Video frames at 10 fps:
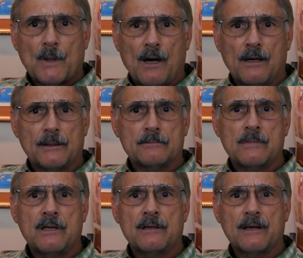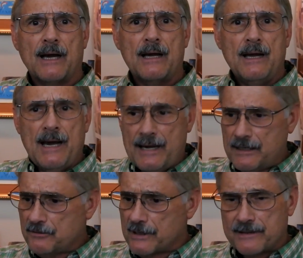At
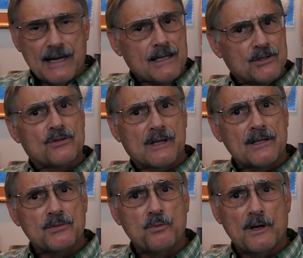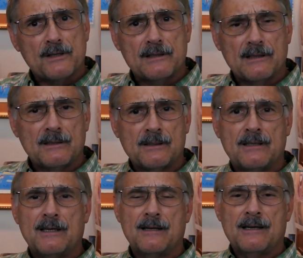any rate, that's what
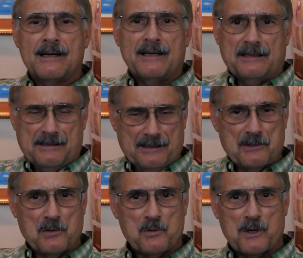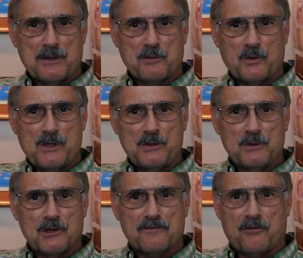you know, what we
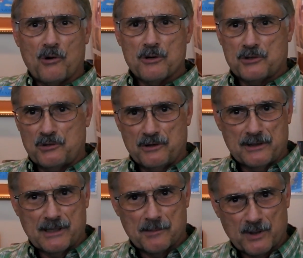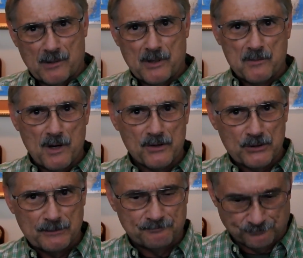look forward to in the upcoming
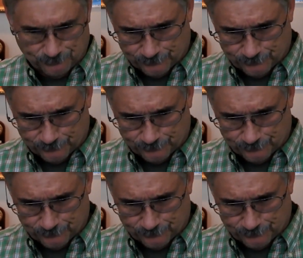months.